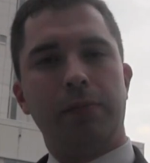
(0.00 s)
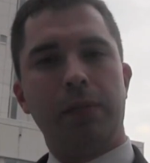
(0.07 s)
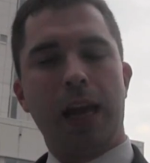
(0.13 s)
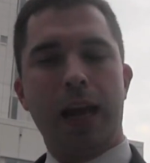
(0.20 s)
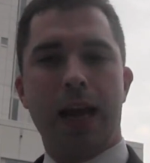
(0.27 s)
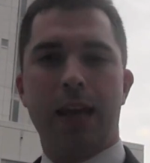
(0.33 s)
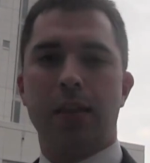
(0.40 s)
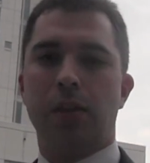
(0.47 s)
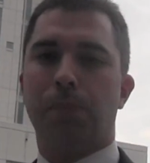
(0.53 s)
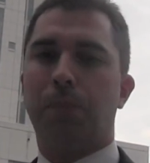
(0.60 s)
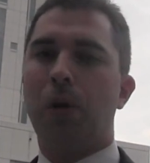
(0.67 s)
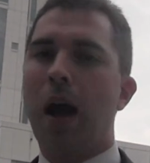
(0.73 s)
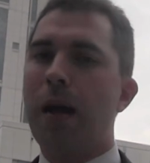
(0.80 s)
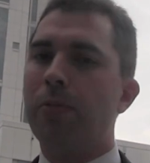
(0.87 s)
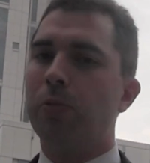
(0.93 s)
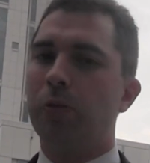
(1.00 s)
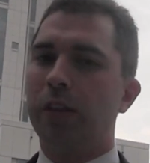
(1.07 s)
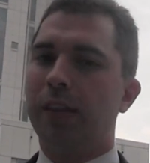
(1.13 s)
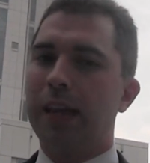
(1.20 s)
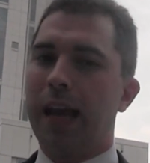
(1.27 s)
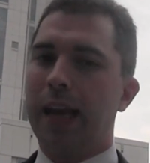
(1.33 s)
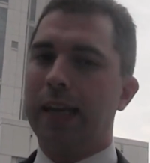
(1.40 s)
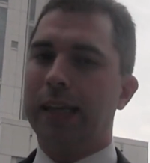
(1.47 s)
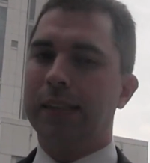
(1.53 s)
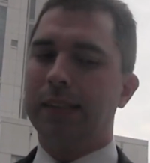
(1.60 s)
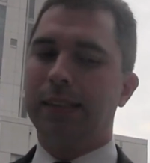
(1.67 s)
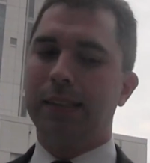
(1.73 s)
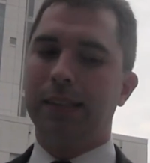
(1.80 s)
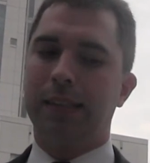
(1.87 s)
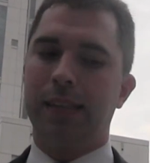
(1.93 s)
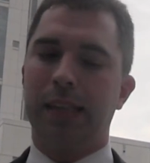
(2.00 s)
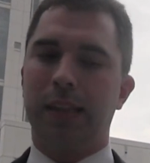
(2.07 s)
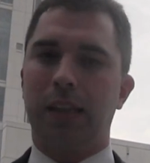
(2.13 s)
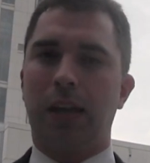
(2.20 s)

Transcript: And the problem with that is that